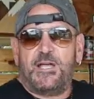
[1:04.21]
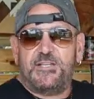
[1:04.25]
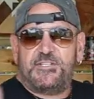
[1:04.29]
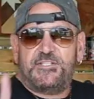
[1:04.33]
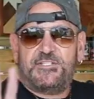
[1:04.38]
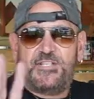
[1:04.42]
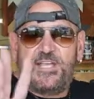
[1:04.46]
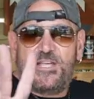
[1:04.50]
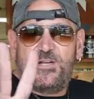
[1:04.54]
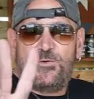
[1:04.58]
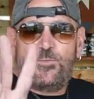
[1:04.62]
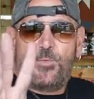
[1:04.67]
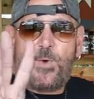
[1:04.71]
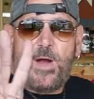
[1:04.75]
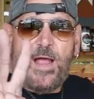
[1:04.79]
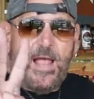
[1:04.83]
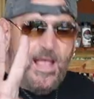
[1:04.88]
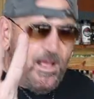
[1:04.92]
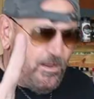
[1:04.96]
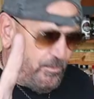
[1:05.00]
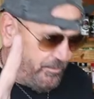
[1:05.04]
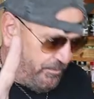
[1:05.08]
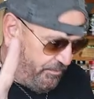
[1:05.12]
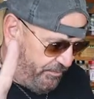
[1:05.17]
I say
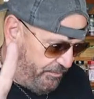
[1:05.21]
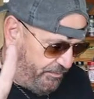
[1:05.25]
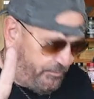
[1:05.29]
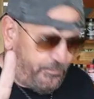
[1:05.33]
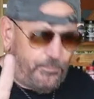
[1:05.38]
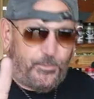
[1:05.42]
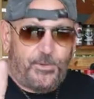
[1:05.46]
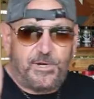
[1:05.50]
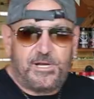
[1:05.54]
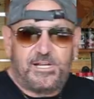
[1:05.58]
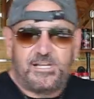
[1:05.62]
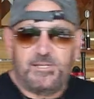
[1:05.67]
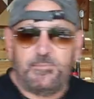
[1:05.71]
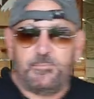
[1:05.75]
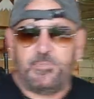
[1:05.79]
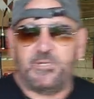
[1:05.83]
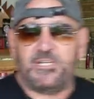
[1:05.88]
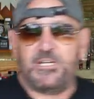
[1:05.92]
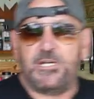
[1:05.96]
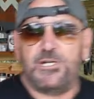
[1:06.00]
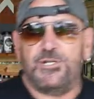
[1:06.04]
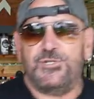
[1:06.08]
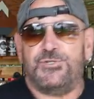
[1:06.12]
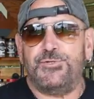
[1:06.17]
round three
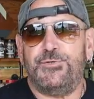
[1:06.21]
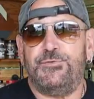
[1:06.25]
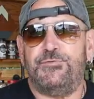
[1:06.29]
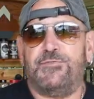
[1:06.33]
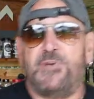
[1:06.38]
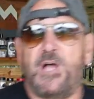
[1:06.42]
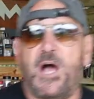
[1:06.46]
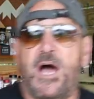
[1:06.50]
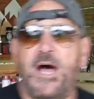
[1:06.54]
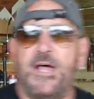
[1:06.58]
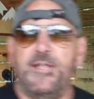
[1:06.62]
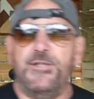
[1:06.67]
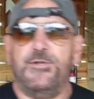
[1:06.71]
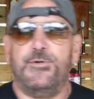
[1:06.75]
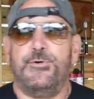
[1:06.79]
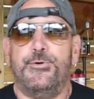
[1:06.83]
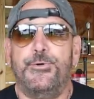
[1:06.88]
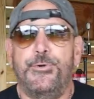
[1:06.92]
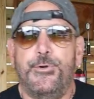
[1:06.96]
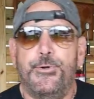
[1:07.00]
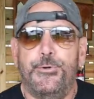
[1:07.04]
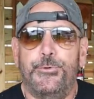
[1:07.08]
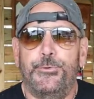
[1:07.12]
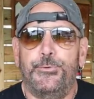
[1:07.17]
because you've gotten your
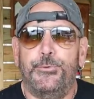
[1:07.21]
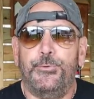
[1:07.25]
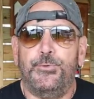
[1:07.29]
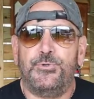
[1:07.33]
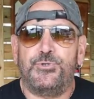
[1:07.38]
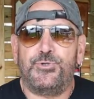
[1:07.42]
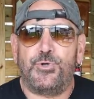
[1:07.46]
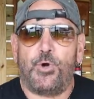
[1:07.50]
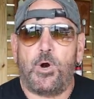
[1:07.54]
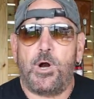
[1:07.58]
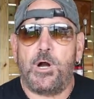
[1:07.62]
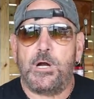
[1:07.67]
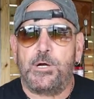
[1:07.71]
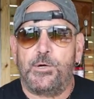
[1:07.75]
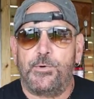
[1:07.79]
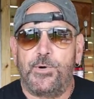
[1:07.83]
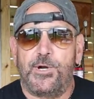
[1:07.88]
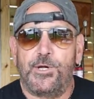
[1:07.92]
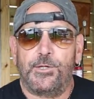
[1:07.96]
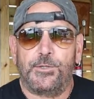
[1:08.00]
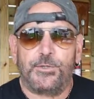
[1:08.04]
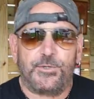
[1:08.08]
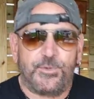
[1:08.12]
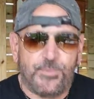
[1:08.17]
new Char
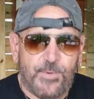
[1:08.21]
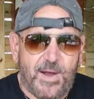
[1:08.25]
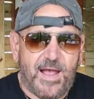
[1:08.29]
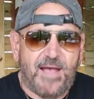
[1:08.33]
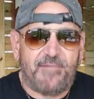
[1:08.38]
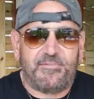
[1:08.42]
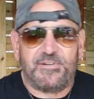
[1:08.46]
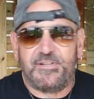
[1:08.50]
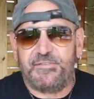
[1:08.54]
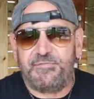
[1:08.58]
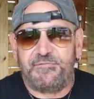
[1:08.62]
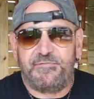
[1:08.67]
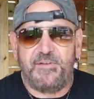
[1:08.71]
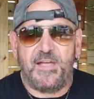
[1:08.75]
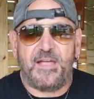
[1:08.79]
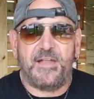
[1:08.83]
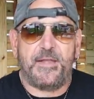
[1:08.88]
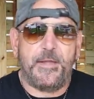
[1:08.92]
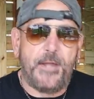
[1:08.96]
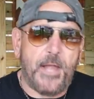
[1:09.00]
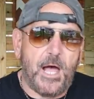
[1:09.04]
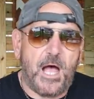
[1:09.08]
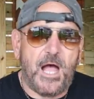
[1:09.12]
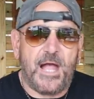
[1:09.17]
Griller Gravity
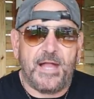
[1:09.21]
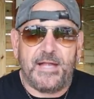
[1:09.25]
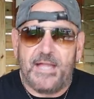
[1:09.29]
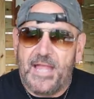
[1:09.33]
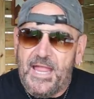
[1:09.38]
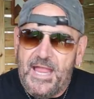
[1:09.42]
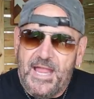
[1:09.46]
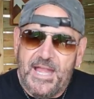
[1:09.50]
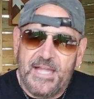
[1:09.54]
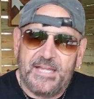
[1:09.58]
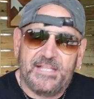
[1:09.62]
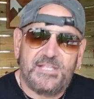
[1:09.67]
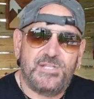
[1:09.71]
Fed 980.